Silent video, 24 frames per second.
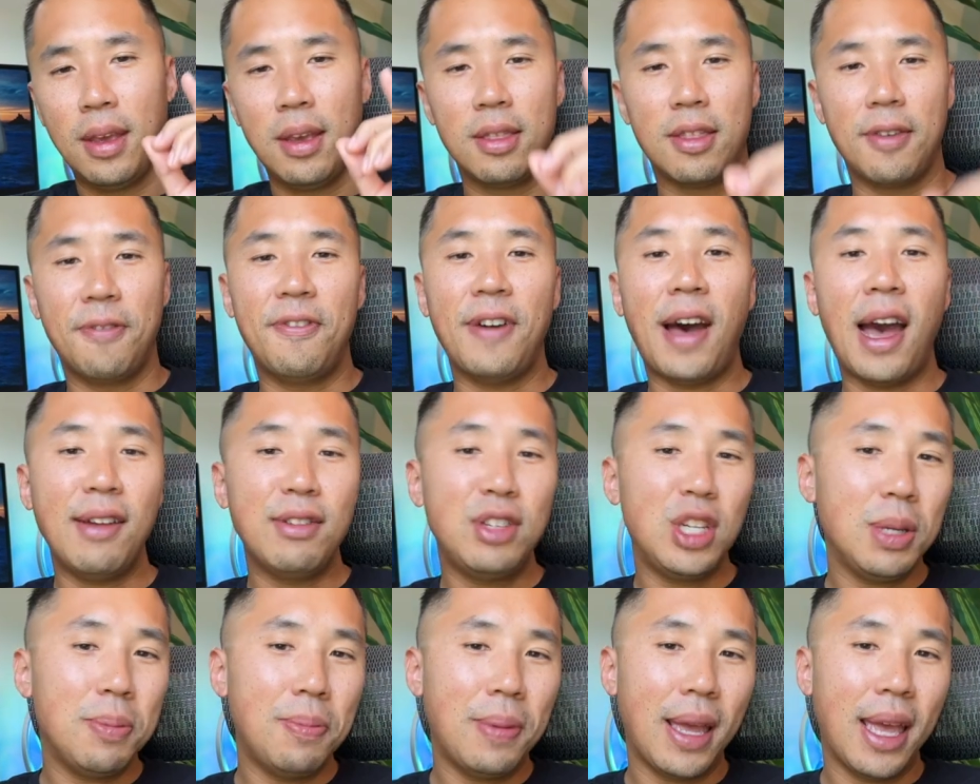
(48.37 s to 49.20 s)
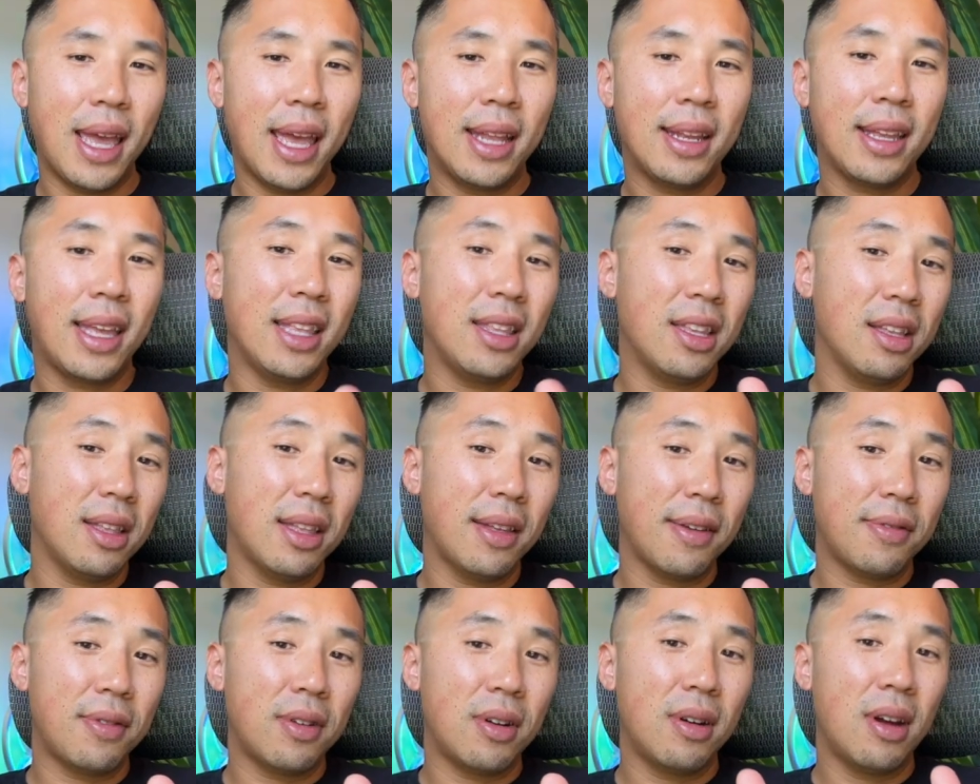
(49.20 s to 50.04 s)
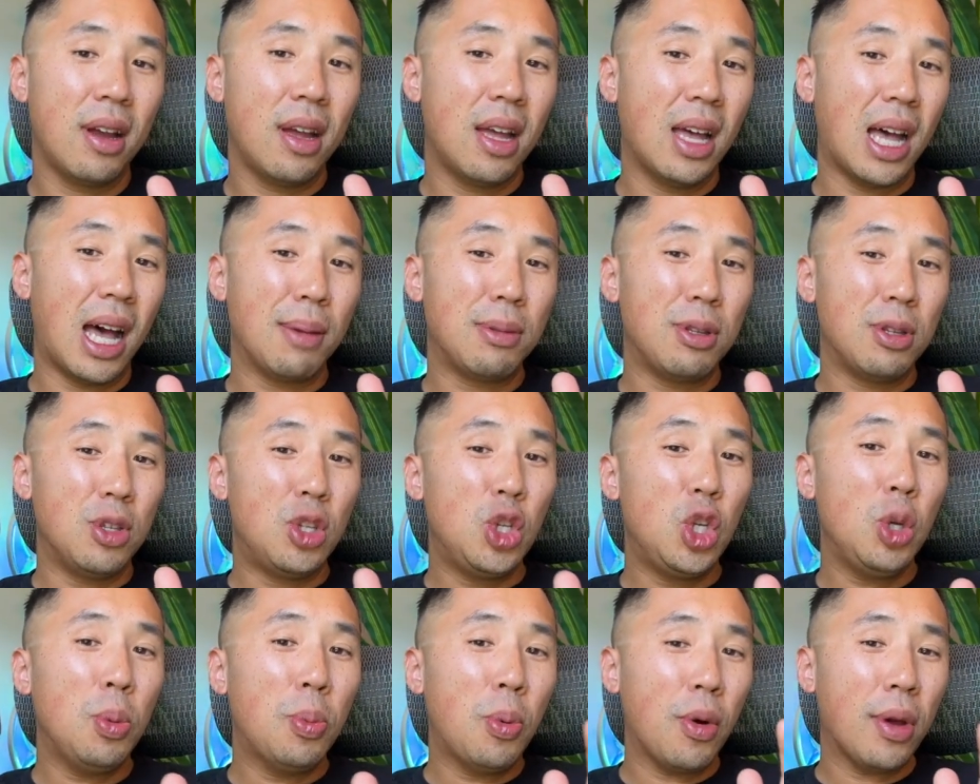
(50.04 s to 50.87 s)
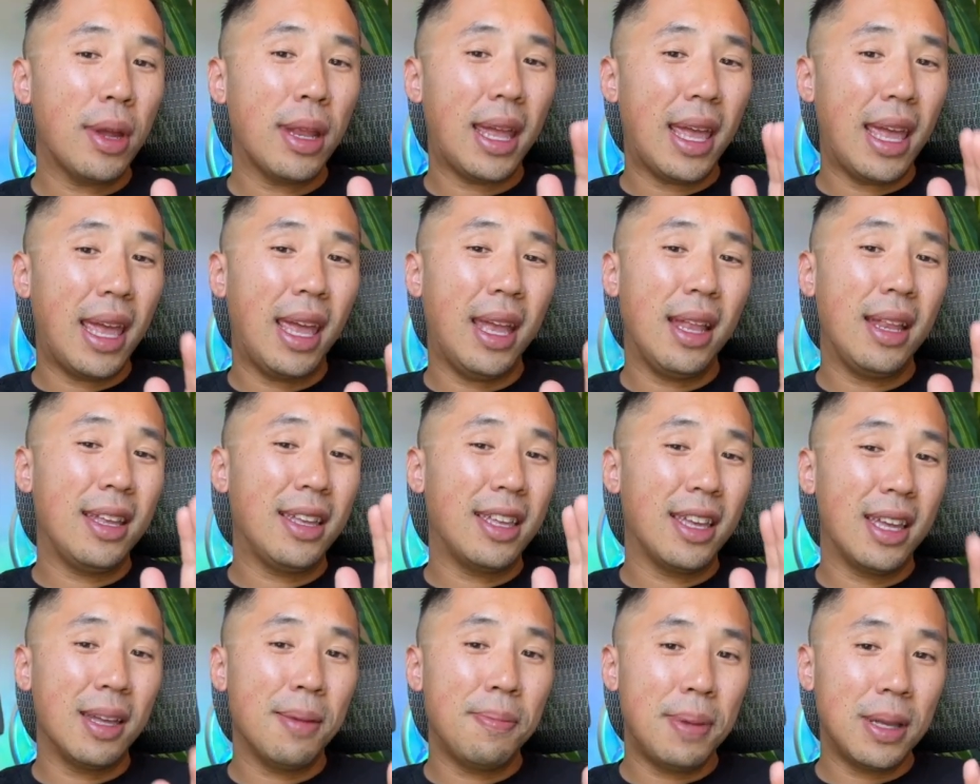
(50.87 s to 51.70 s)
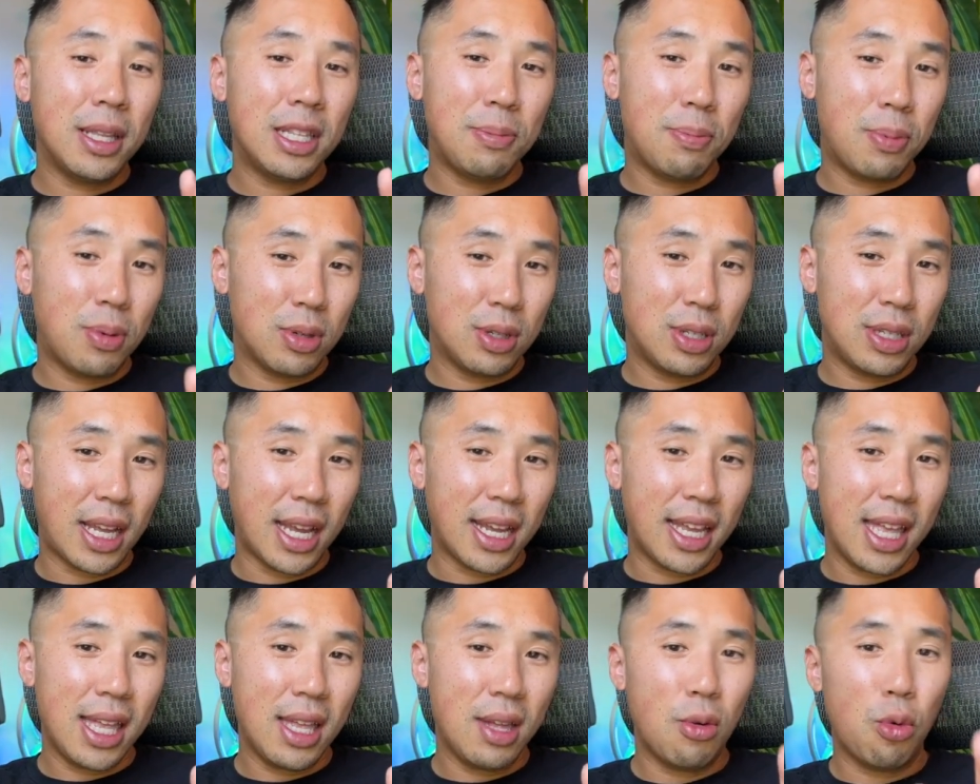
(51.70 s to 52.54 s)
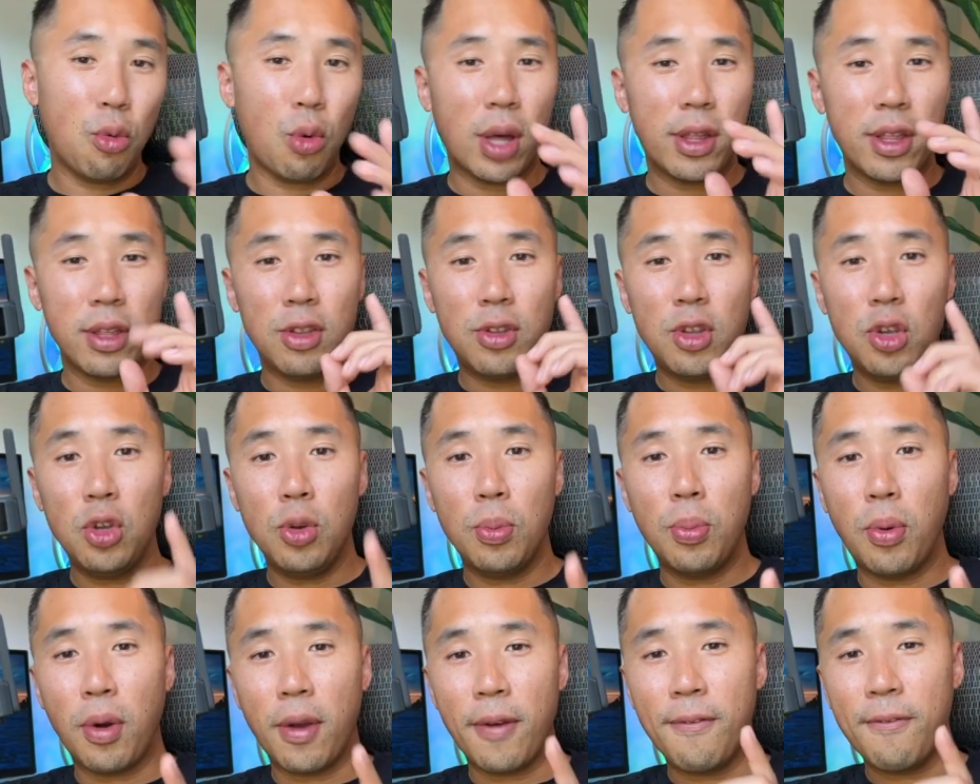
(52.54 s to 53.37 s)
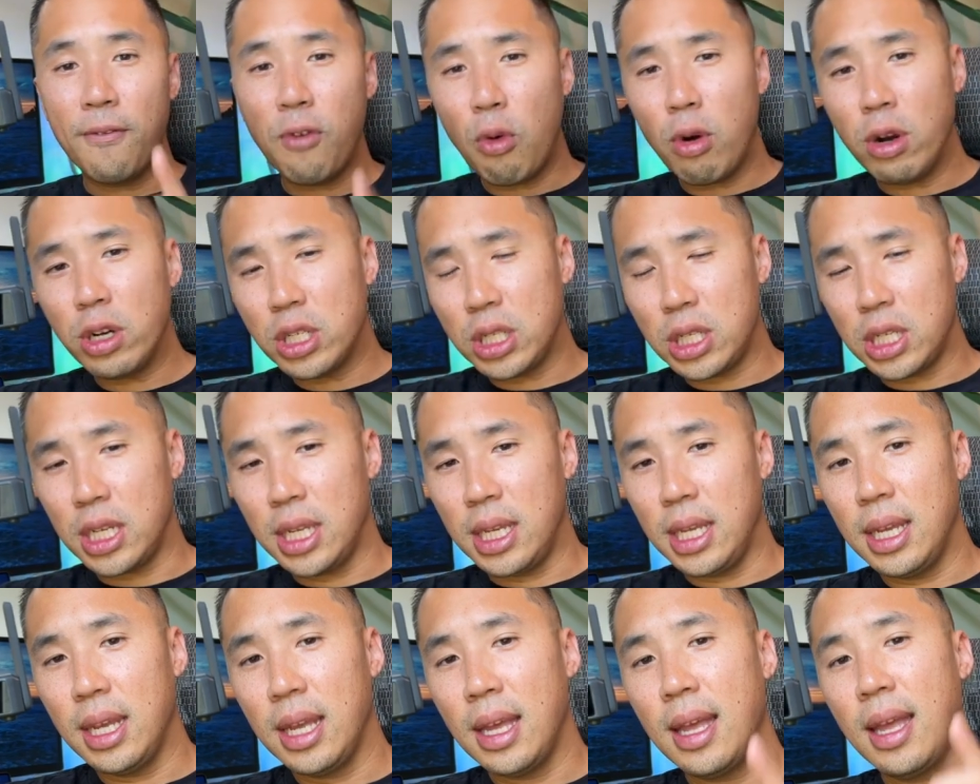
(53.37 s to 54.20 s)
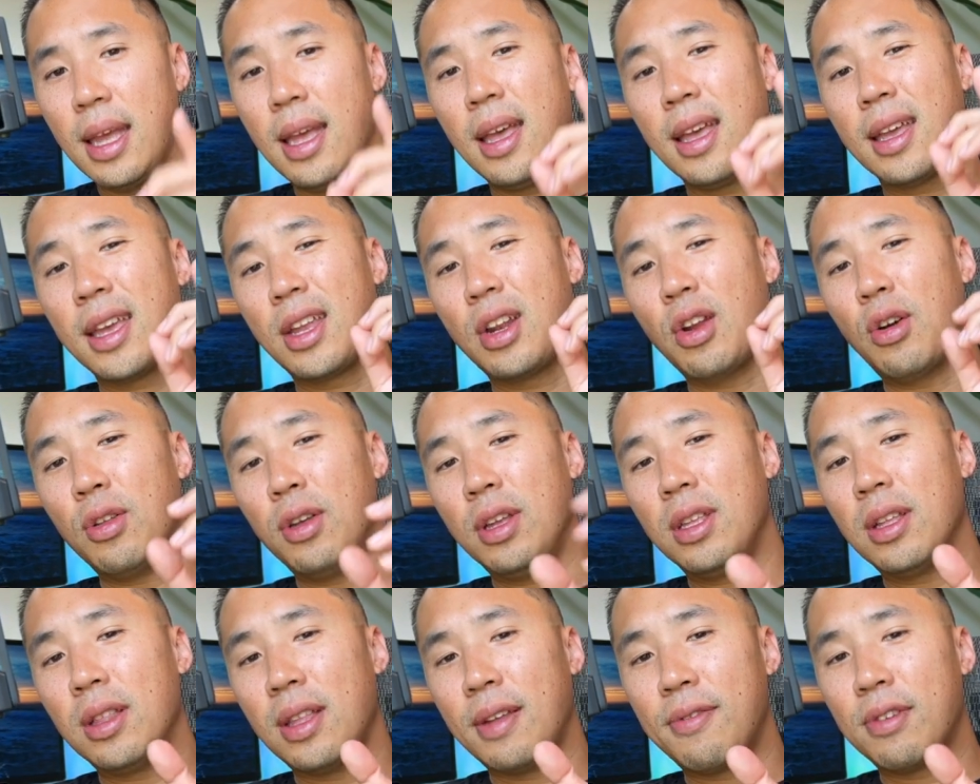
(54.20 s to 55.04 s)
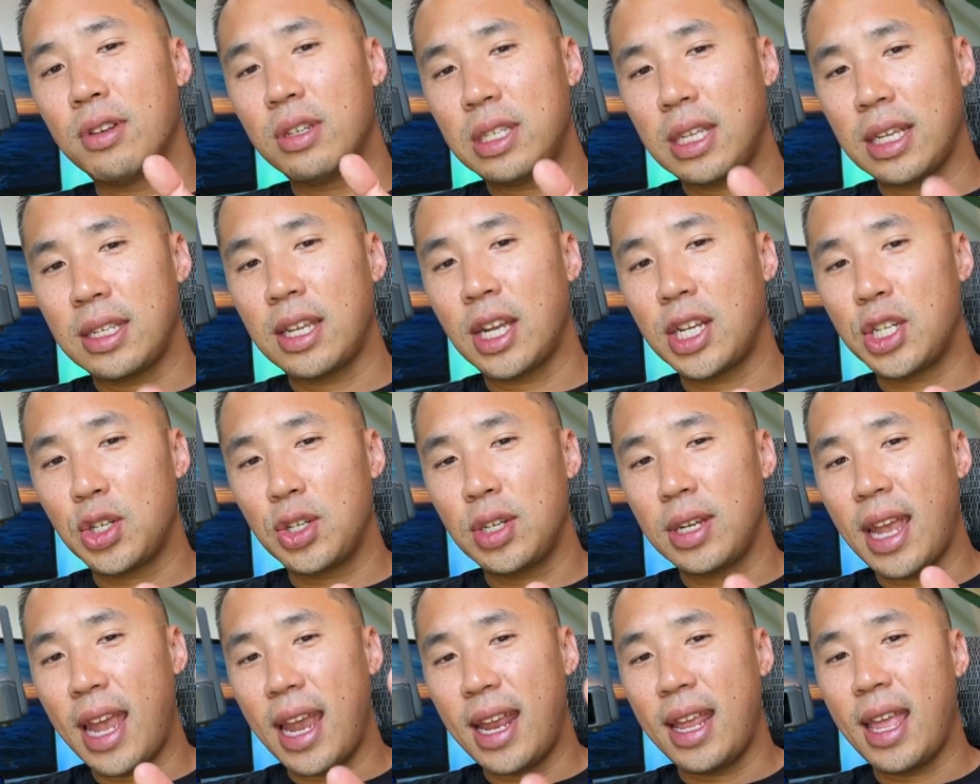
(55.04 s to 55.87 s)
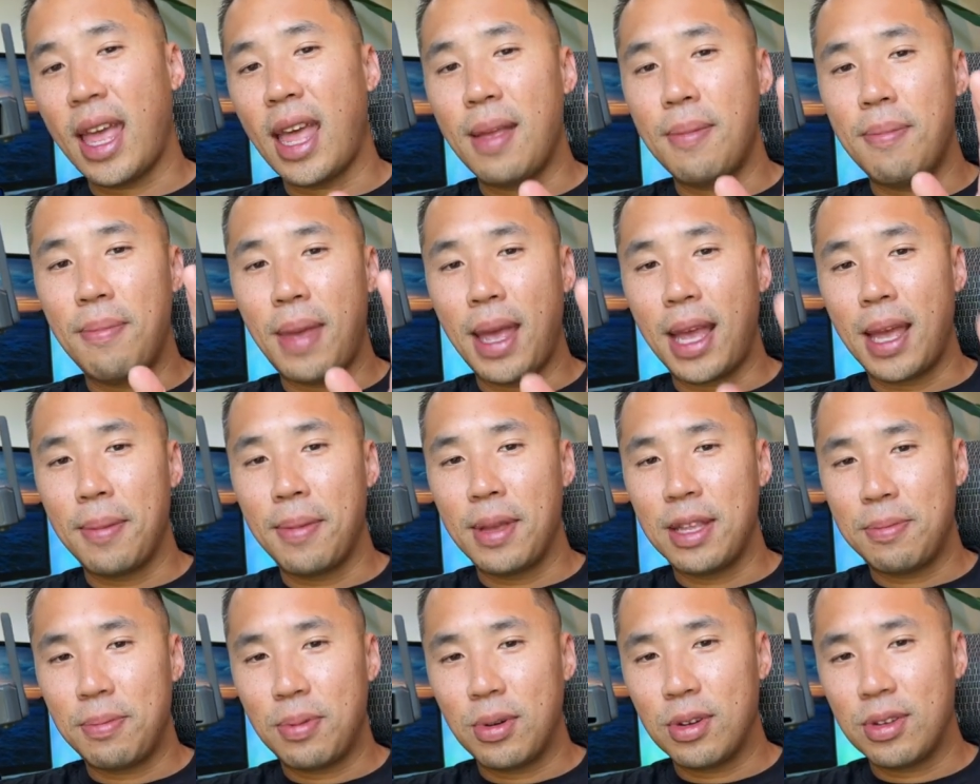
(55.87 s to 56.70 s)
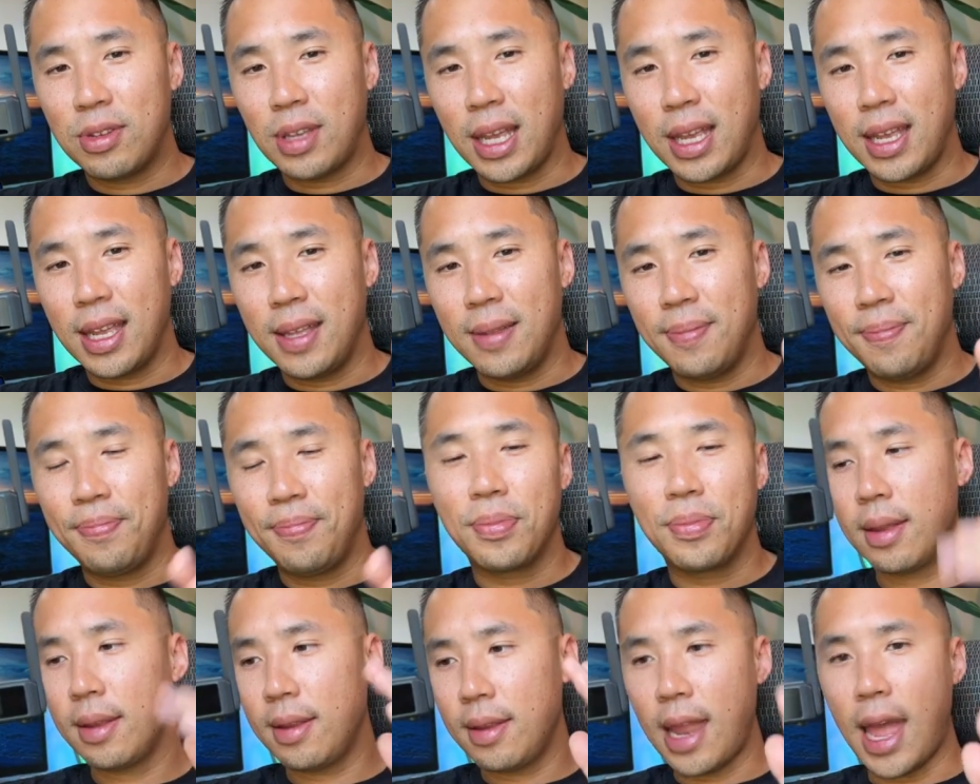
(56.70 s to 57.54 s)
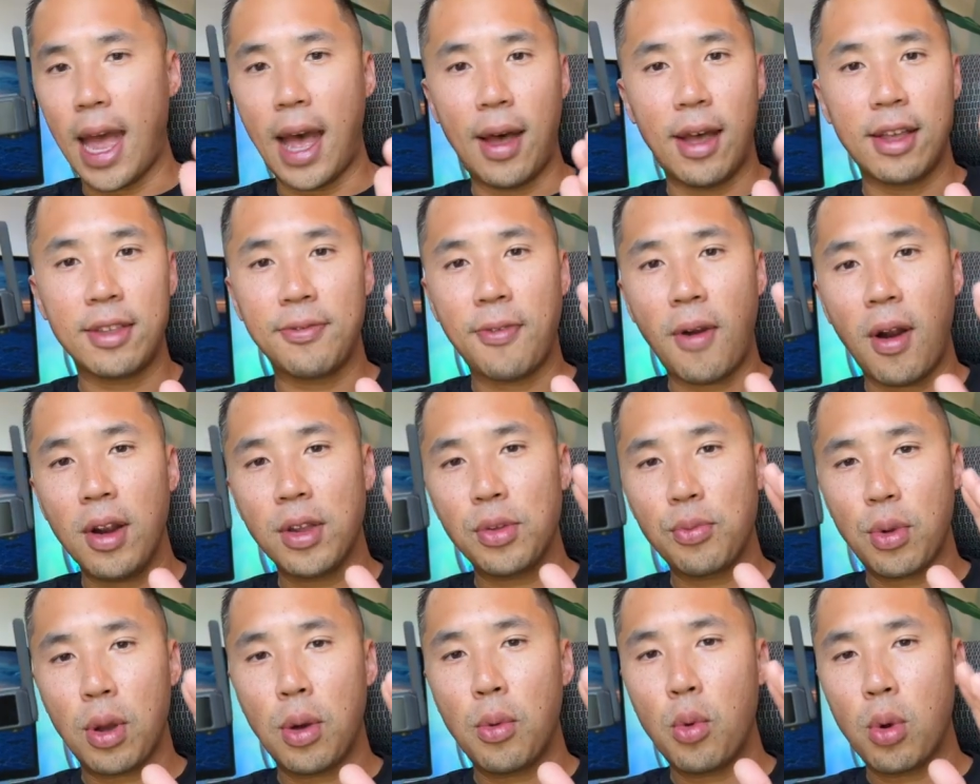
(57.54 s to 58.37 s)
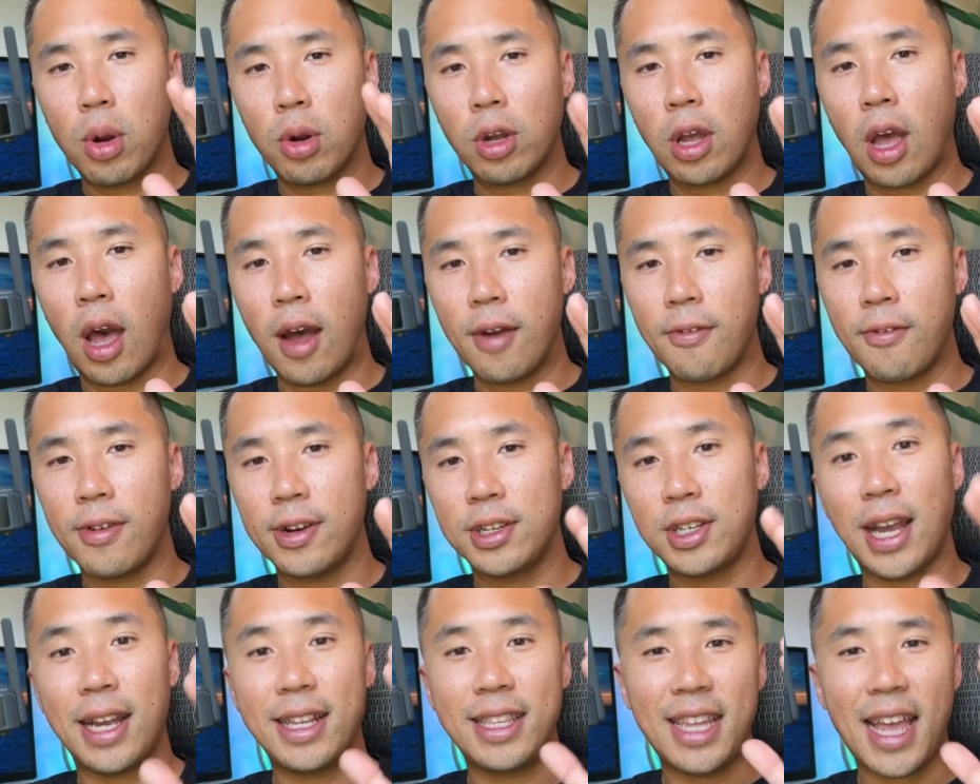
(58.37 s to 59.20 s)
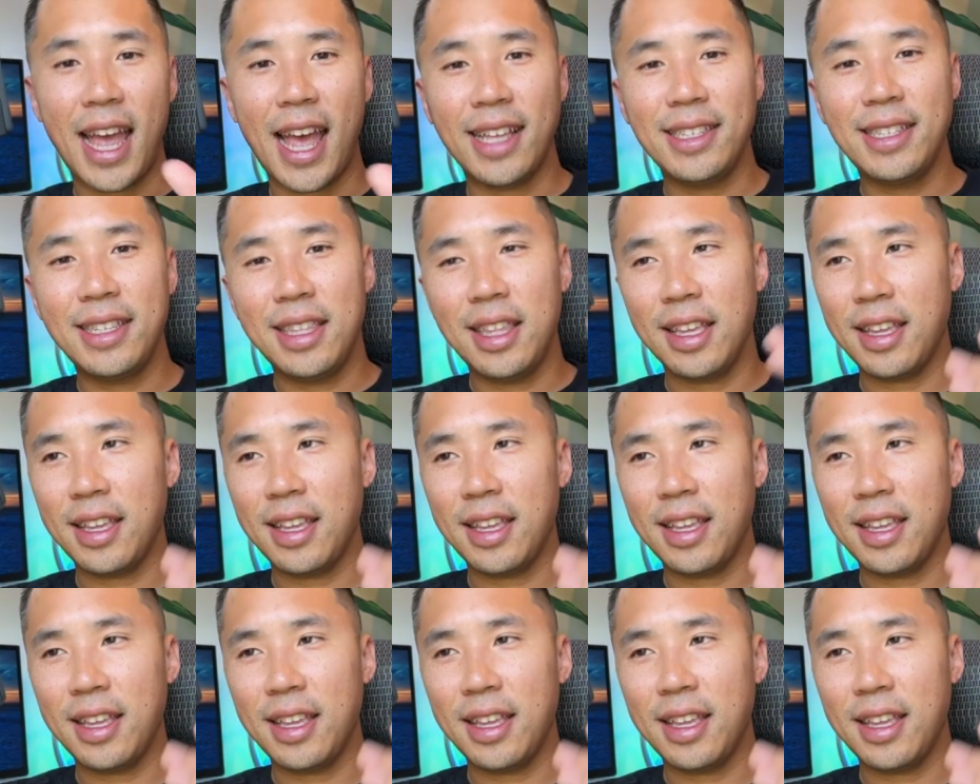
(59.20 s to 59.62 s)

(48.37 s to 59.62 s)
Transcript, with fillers: The 5G band can deliver up to 2.8 gigabits per second, while the 2.4G can only deliver 688 megabits per second. Now, as far as real world coverage, I tested the